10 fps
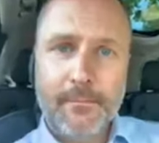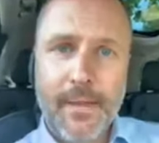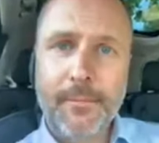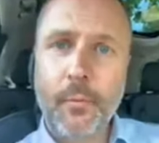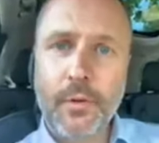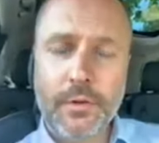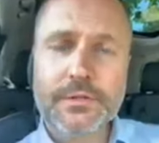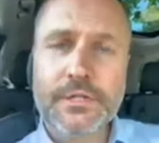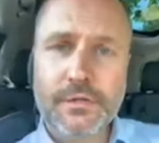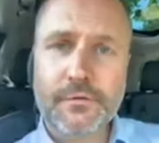People will look
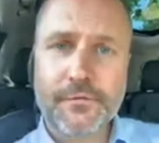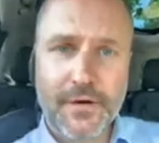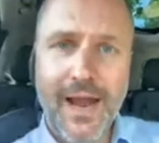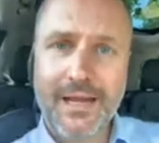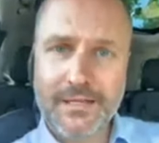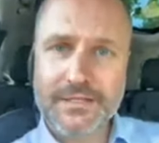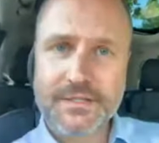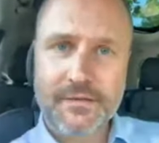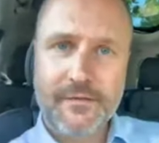to you for guidance.